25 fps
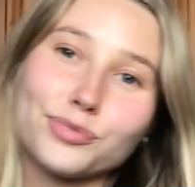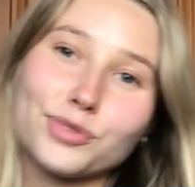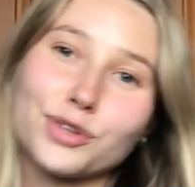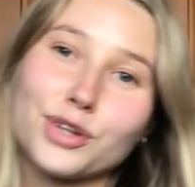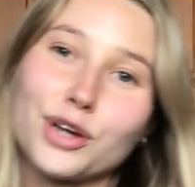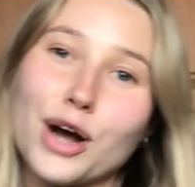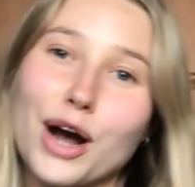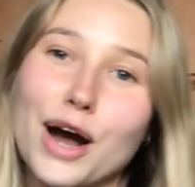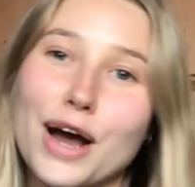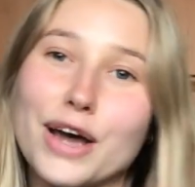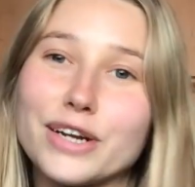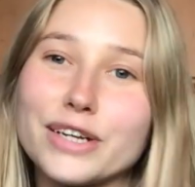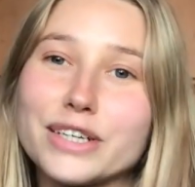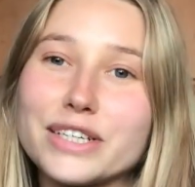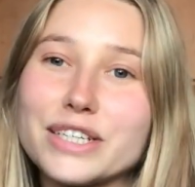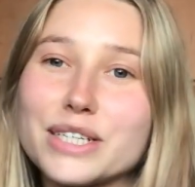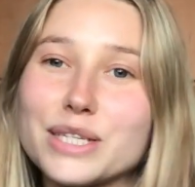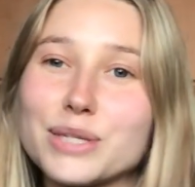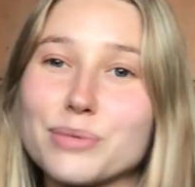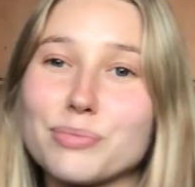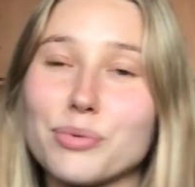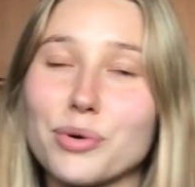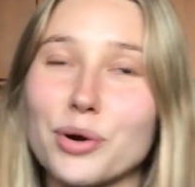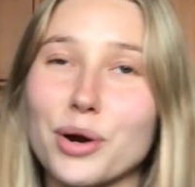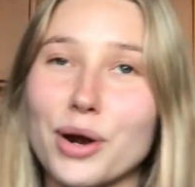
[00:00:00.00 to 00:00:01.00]
kind of
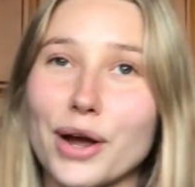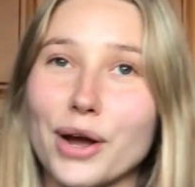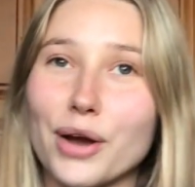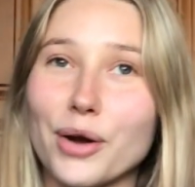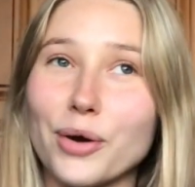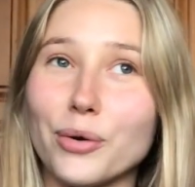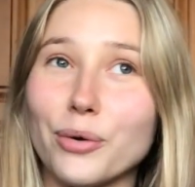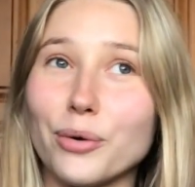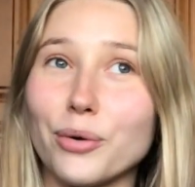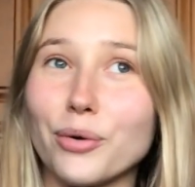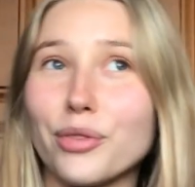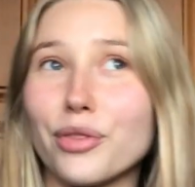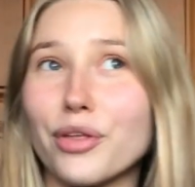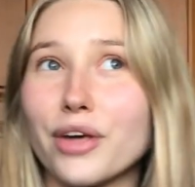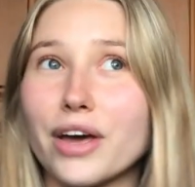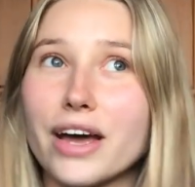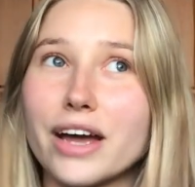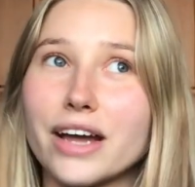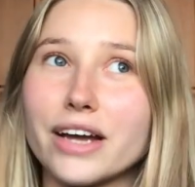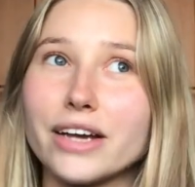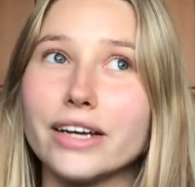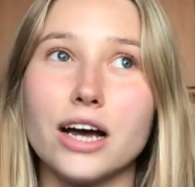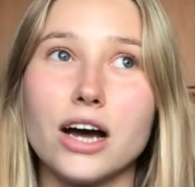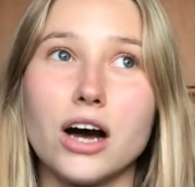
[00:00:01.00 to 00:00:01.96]
spring haul thing,